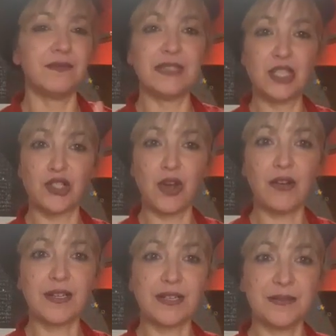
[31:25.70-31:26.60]
the
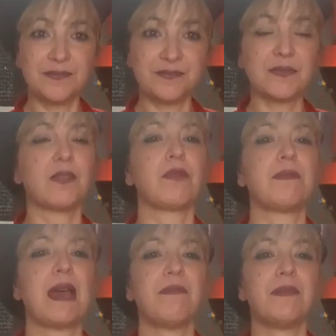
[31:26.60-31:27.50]
shock,
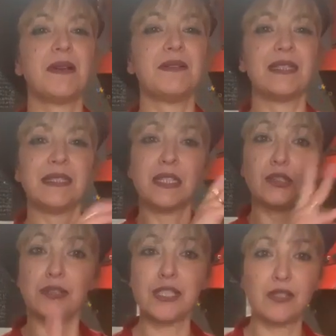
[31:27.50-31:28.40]
remember
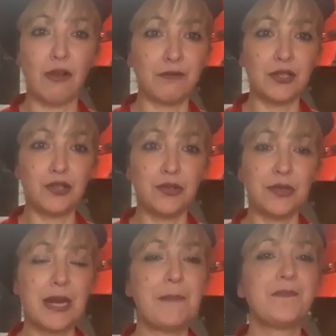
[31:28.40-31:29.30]
to dissolve the
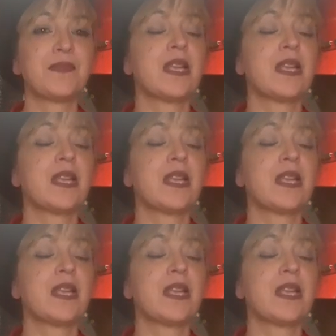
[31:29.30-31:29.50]
sugar,